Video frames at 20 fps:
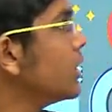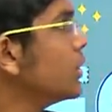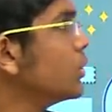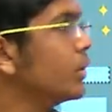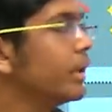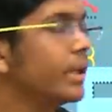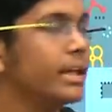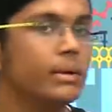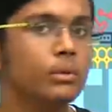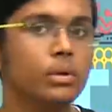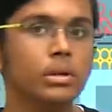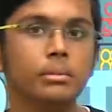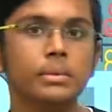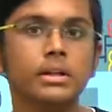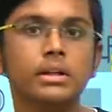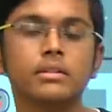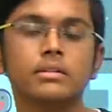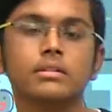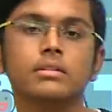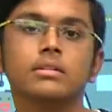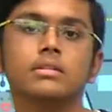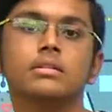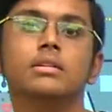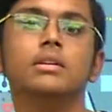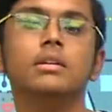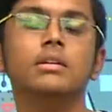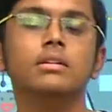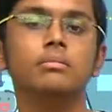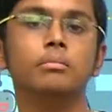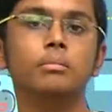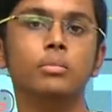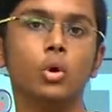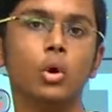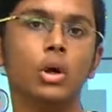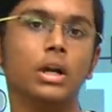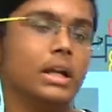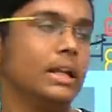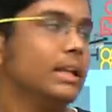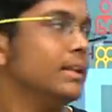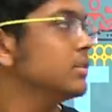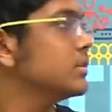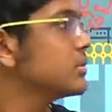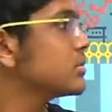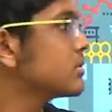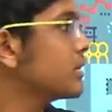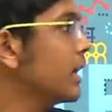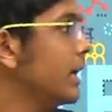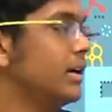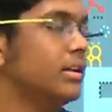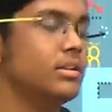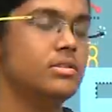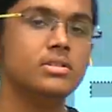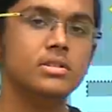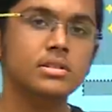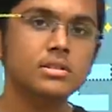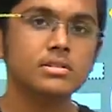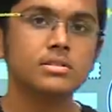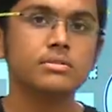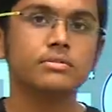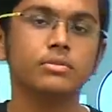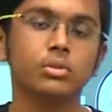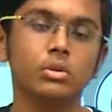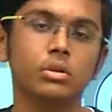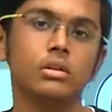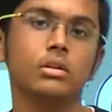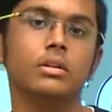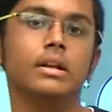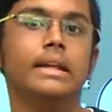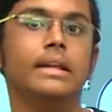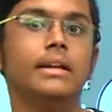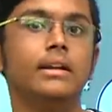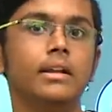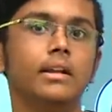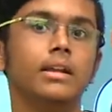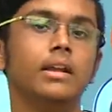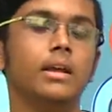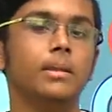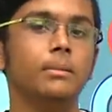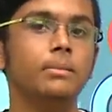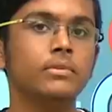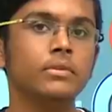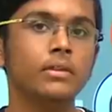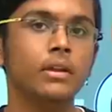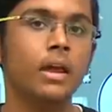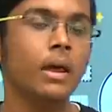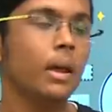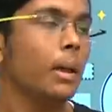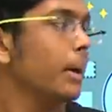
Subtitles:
Today we'll be discussing broadly the strategies for NEET and AIIMS.